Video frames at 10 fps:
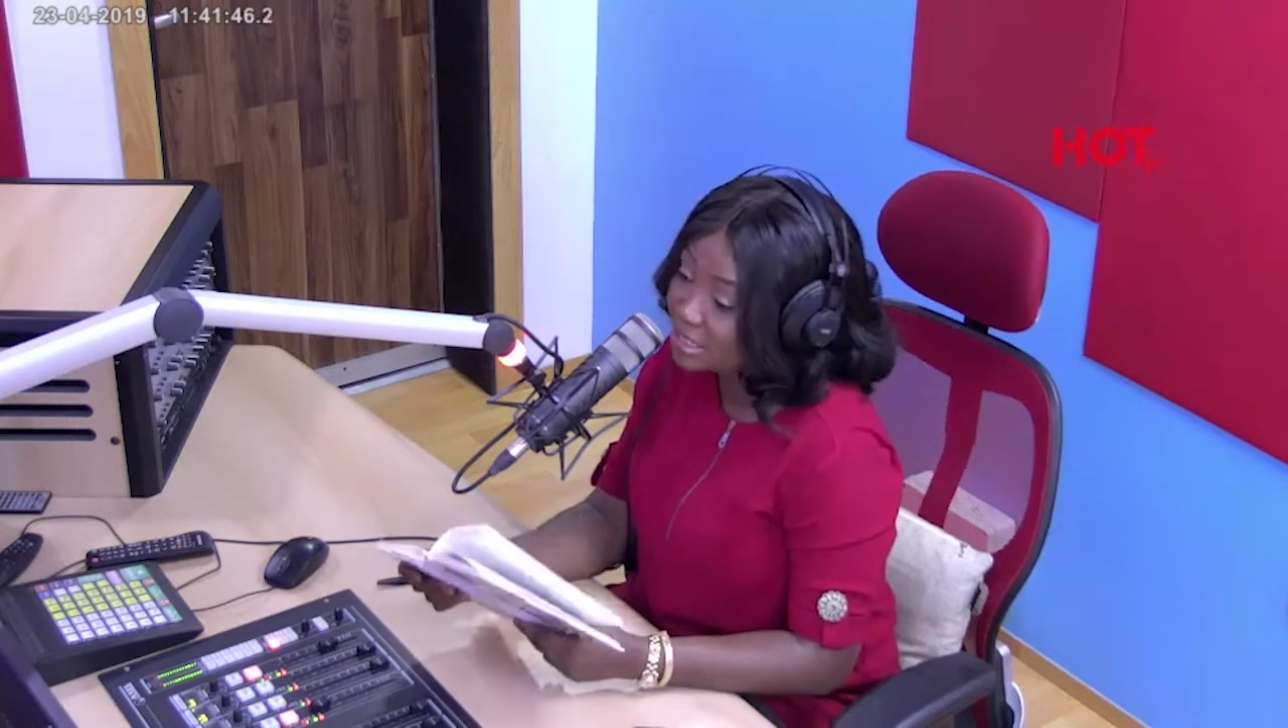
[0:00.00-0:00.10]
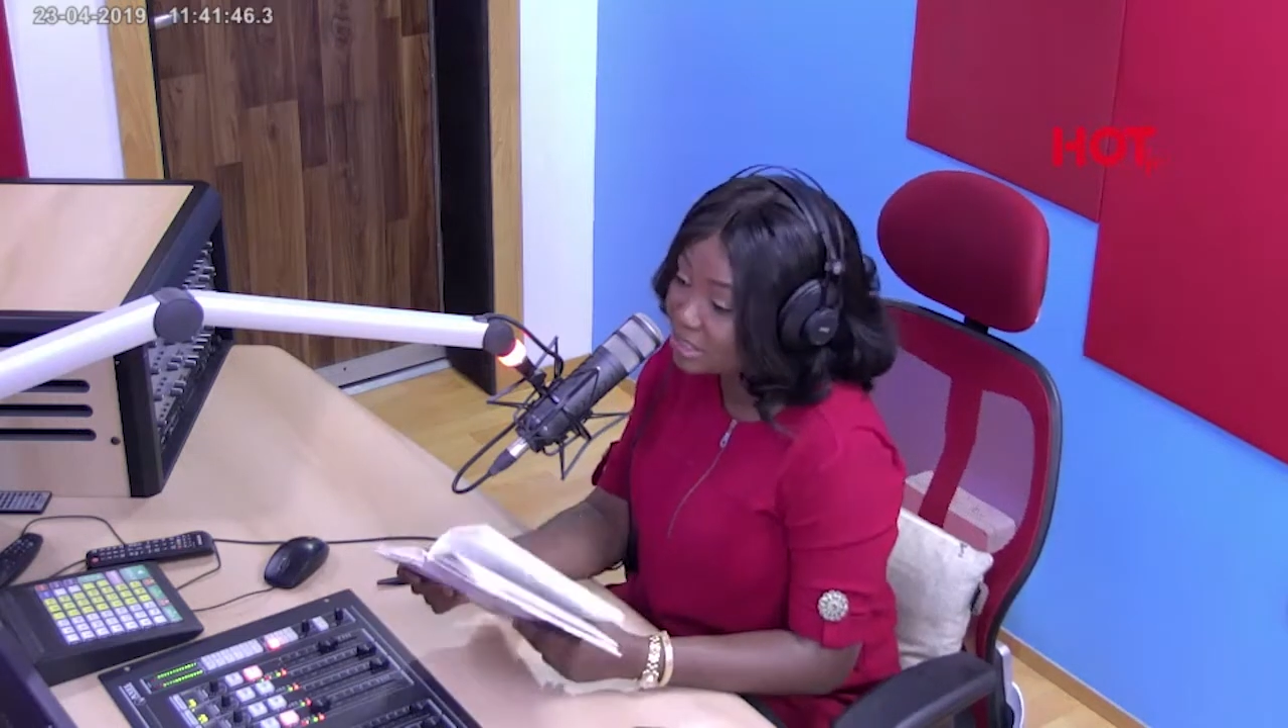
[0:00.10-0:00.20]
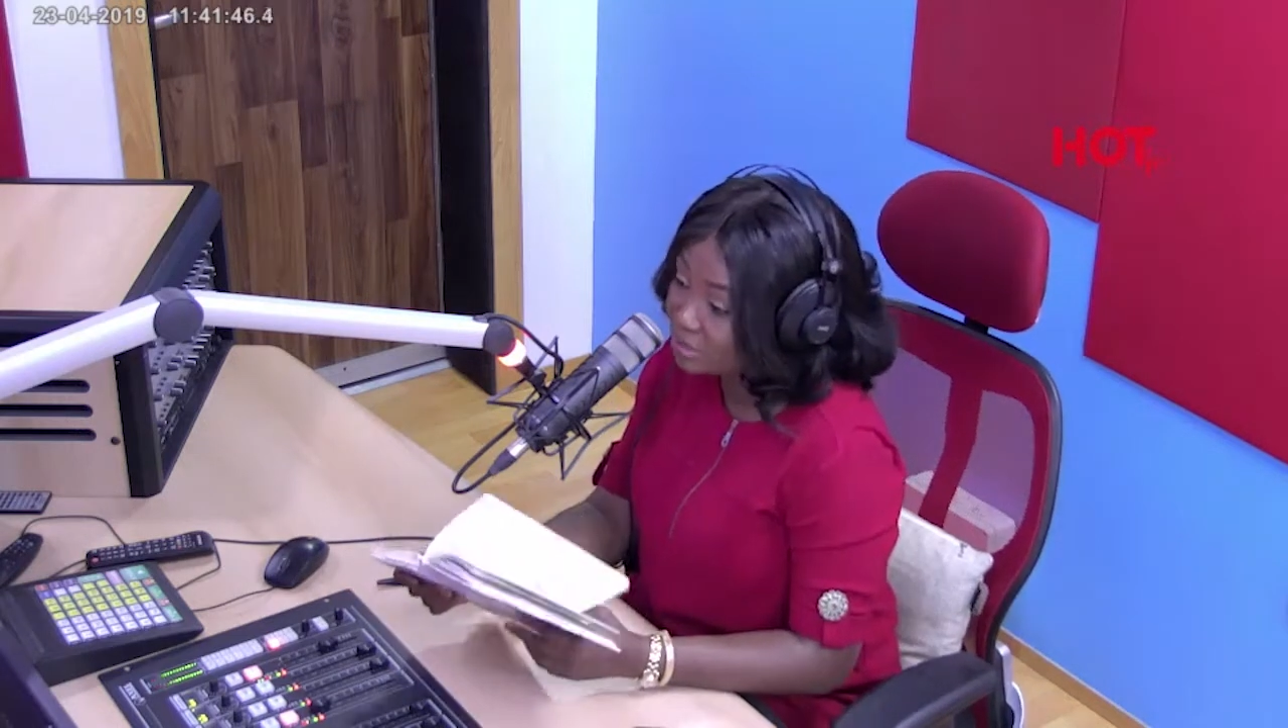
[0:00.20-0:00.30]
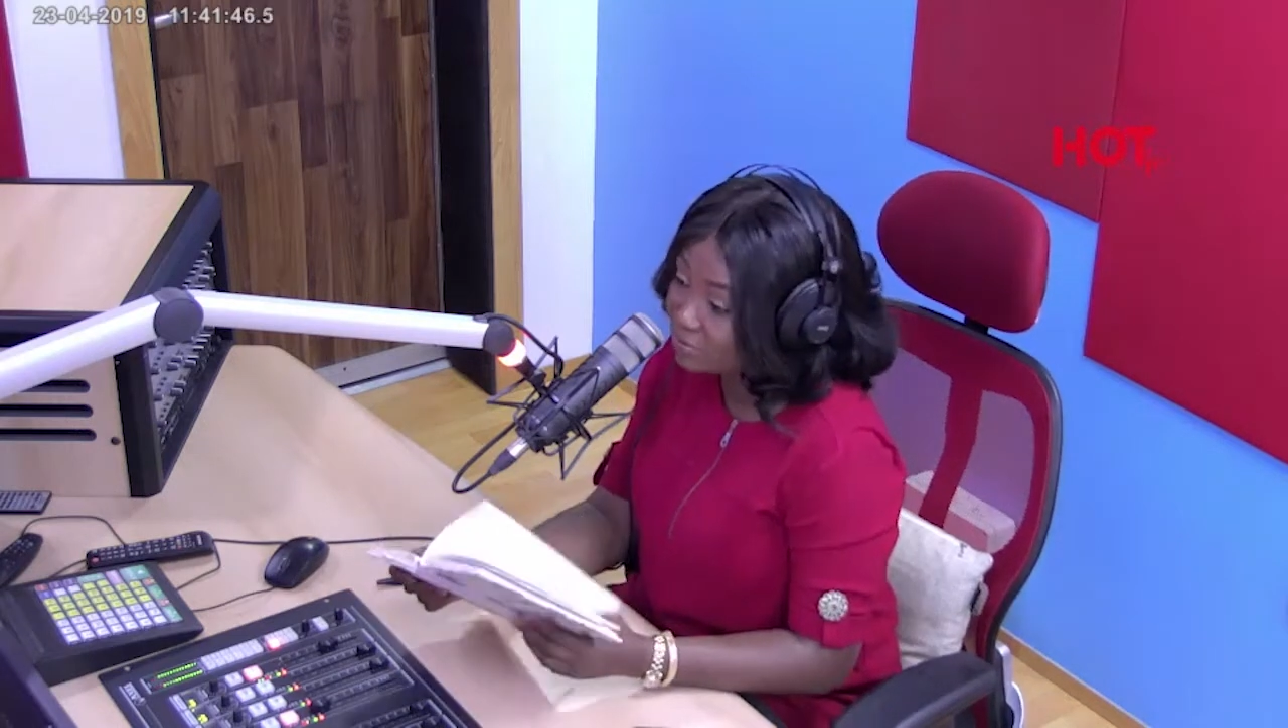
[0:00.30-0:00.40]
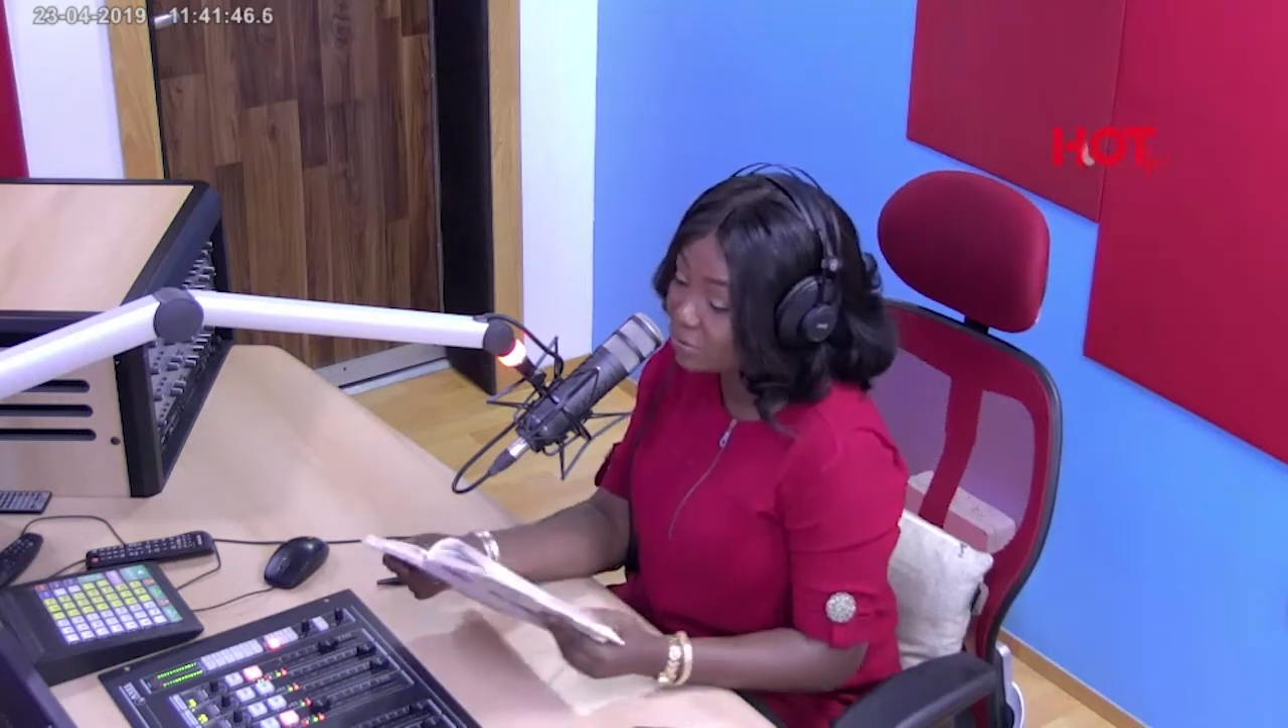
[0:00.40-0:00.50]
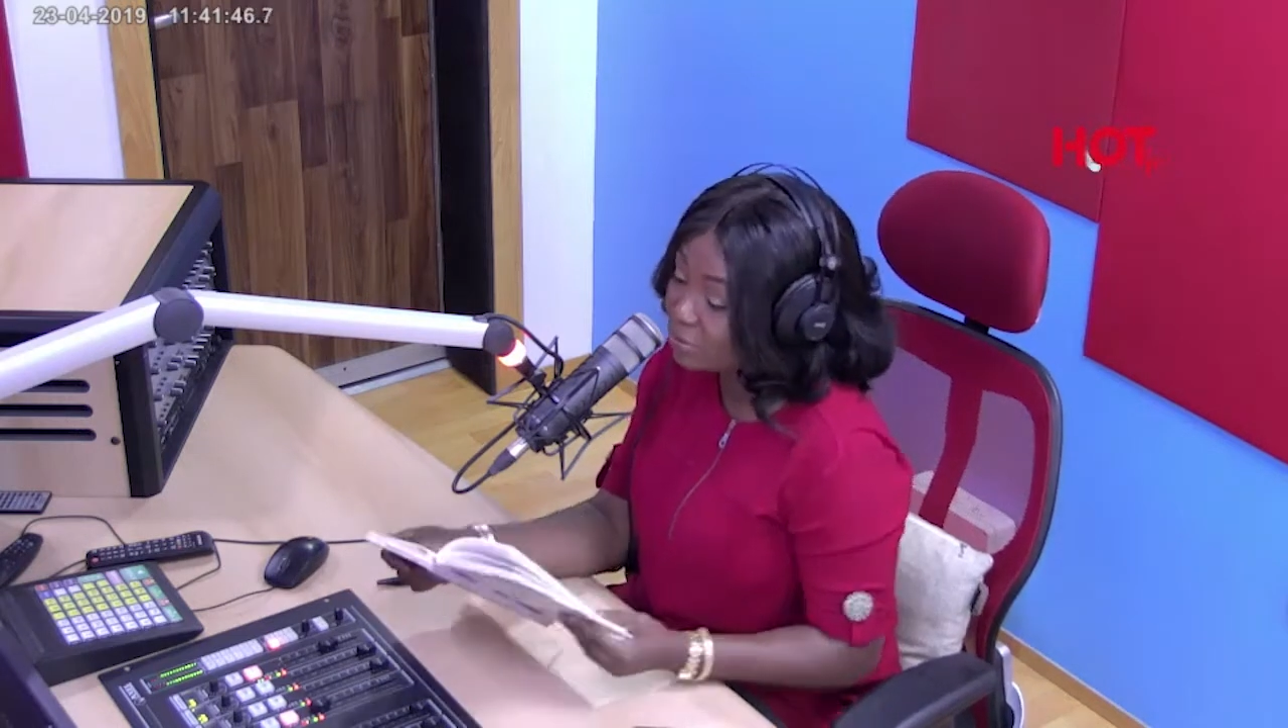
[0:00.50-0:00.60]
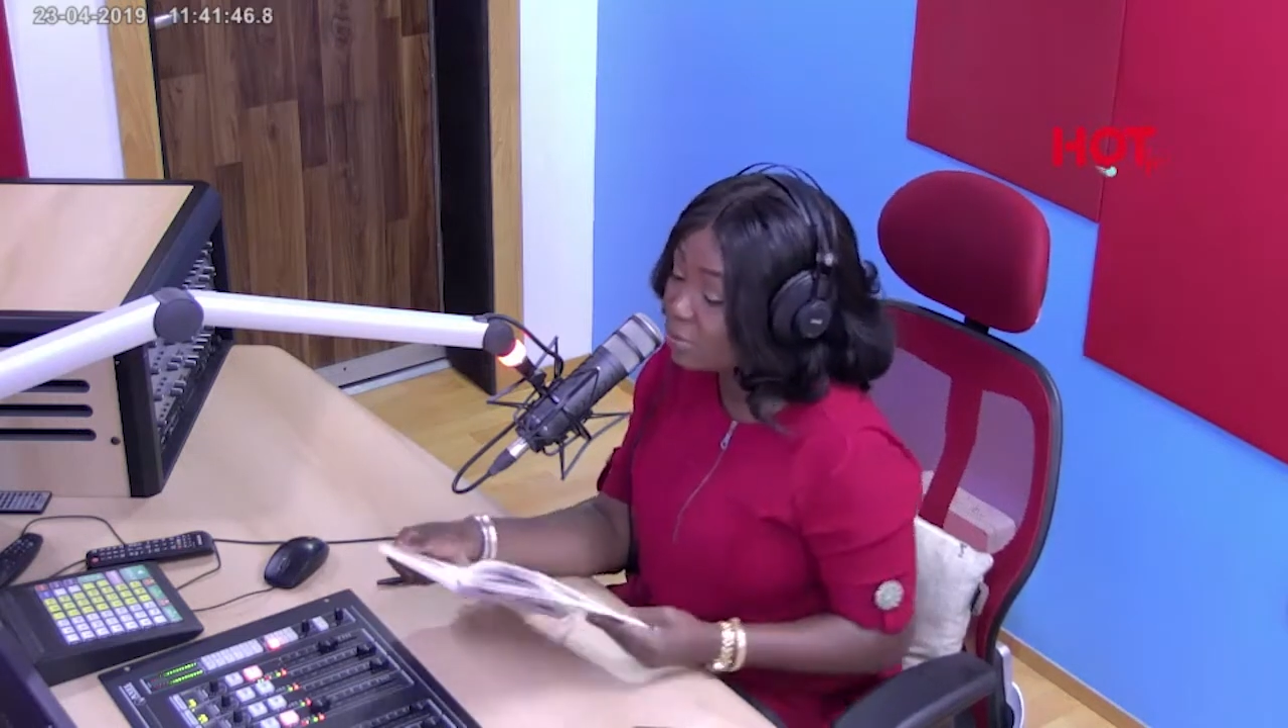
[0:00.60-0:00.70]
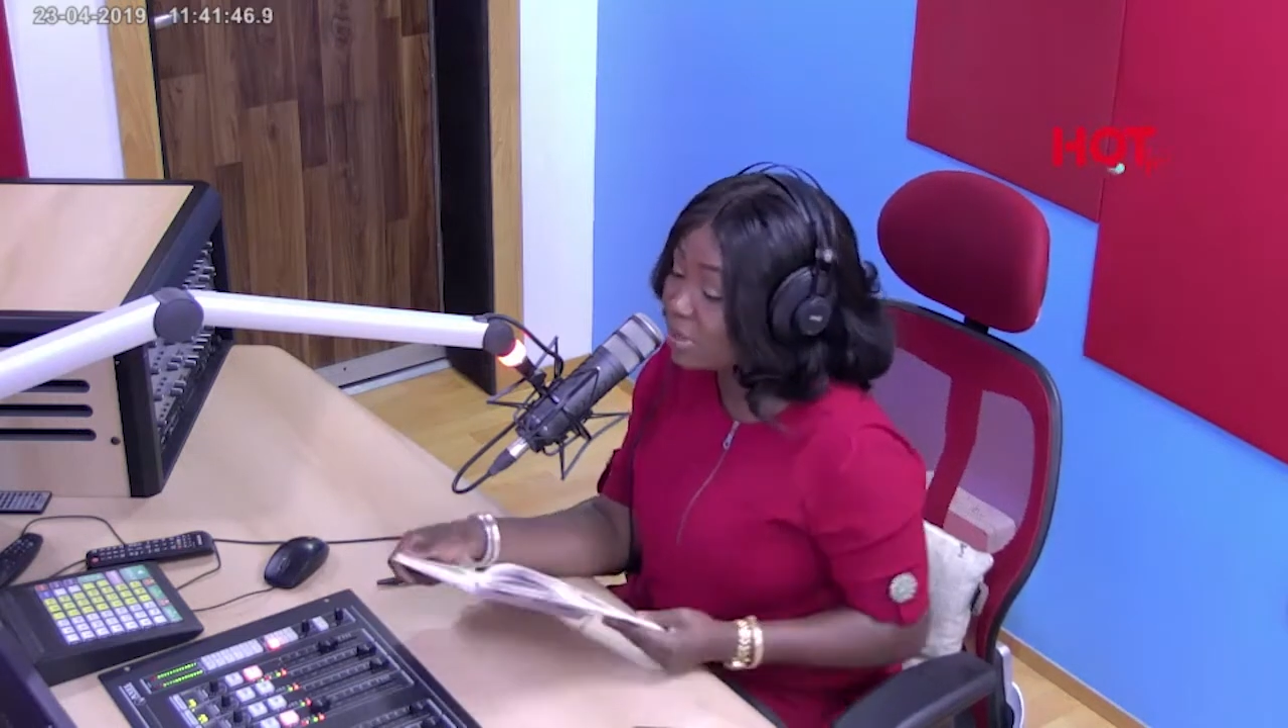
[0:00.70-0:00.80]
interview?